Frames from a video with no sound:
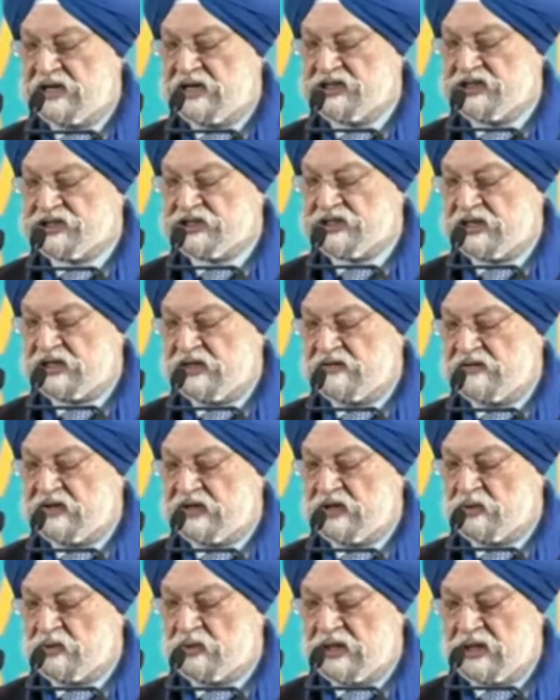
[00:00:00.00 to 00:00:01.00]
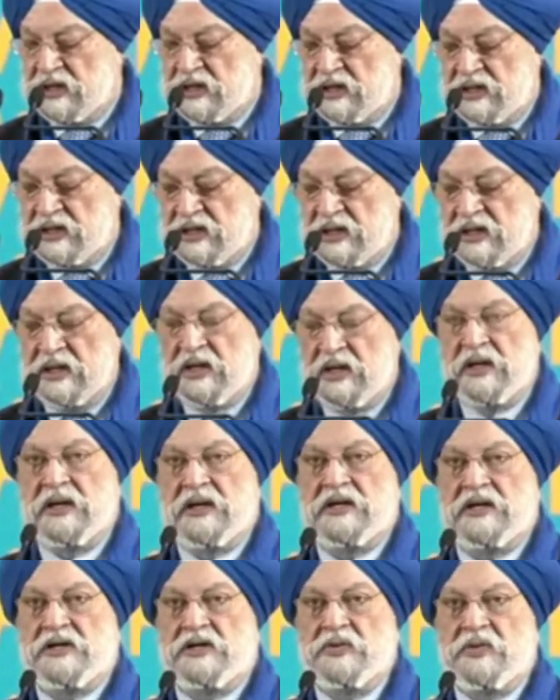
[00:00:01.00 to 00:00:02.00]
initiative in the world
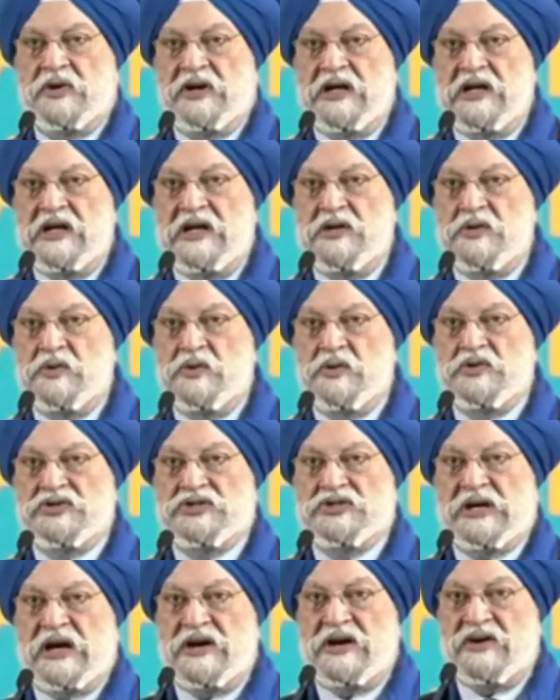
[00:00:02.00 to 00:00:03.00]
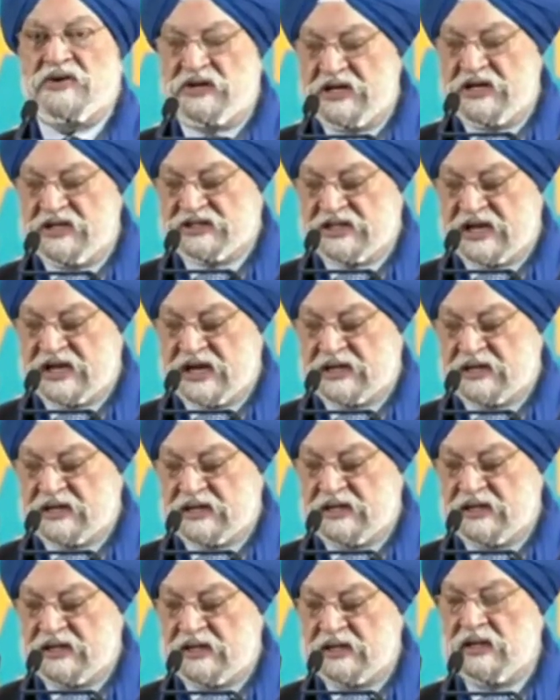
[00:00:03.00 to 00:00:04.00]
to reuse and
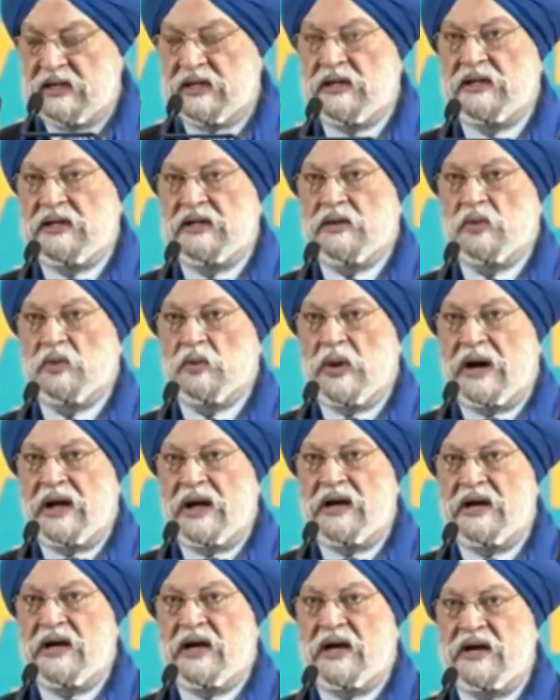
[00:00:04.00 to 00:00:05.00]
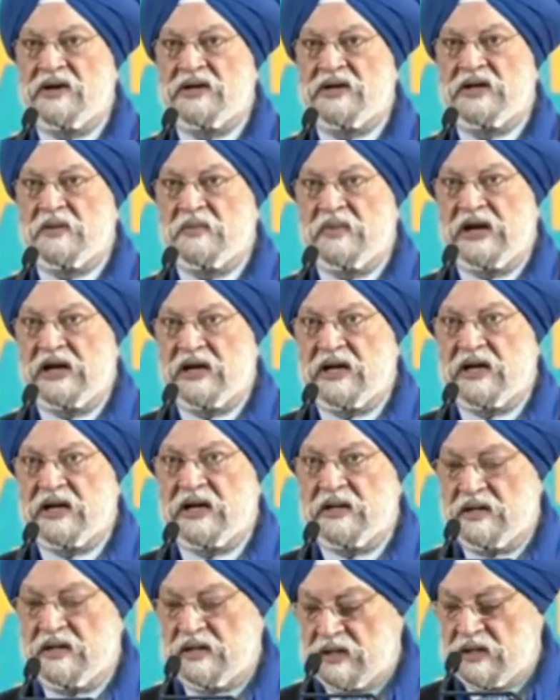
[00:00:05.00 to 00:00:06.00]
recycle 100
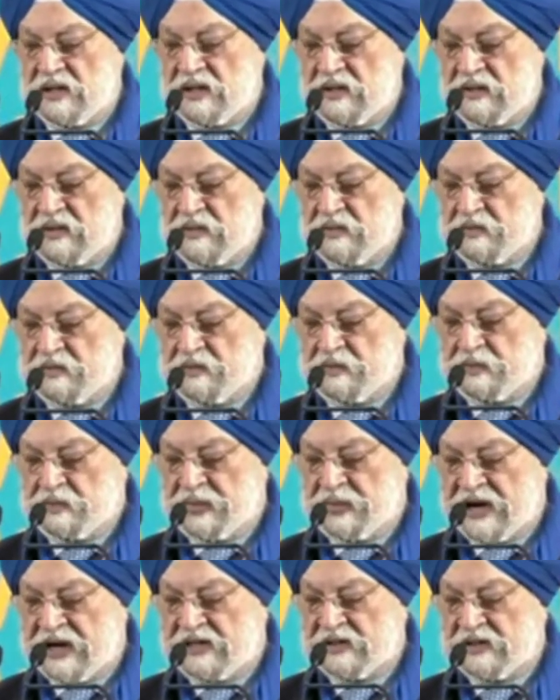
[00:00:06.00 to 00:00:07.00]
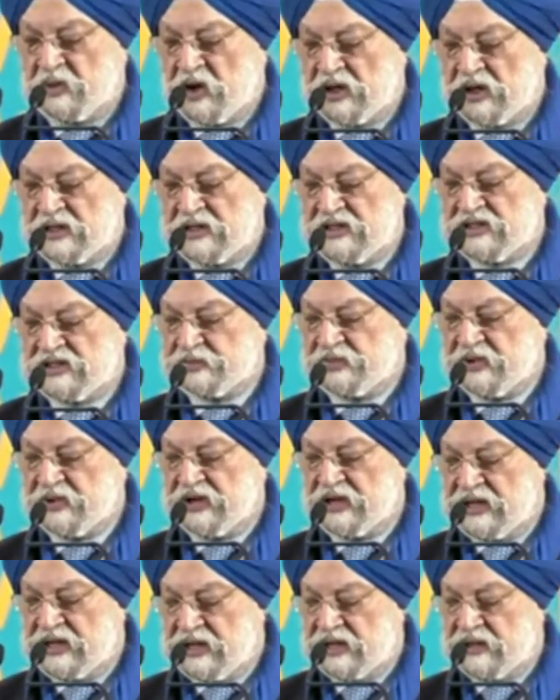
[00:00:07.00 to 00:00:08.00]
million PET bottles
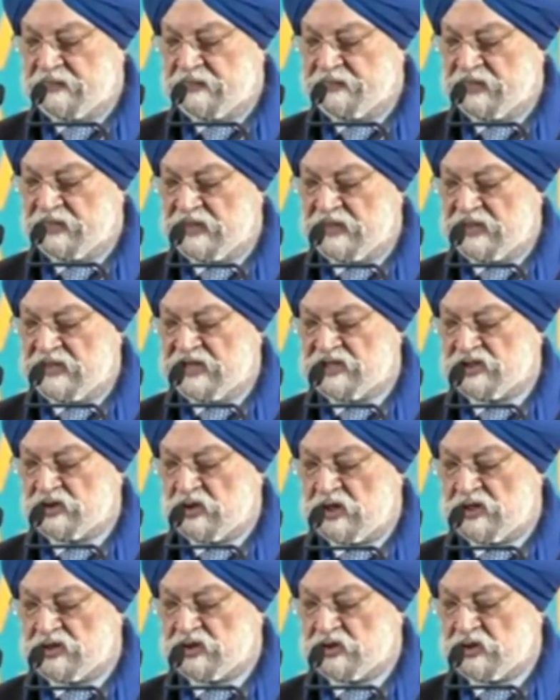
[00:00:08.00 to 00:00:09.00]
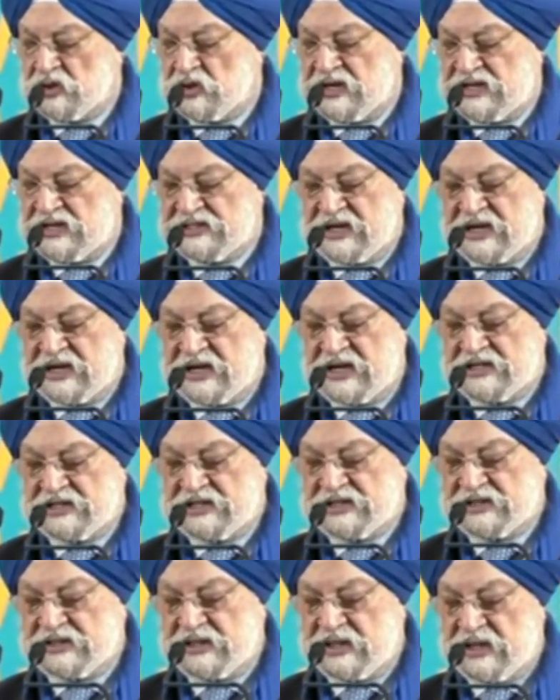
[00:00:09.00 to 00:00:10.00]
per year. This also resonates
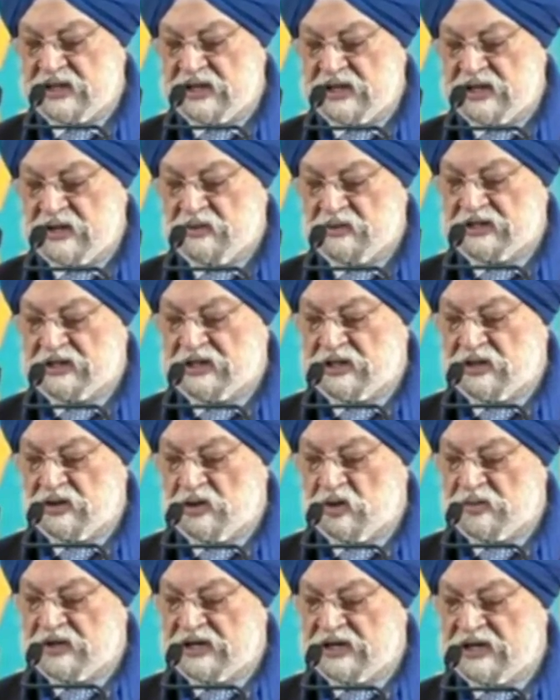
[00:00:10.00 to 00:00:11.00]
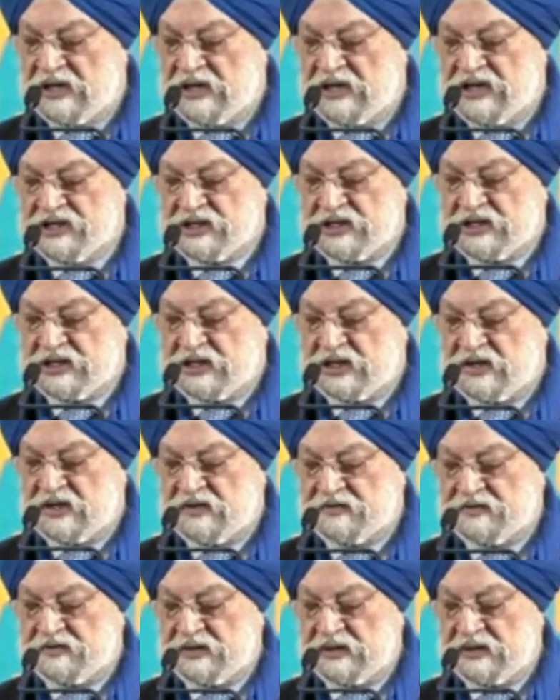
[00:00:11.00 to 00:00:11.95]
with the global initiative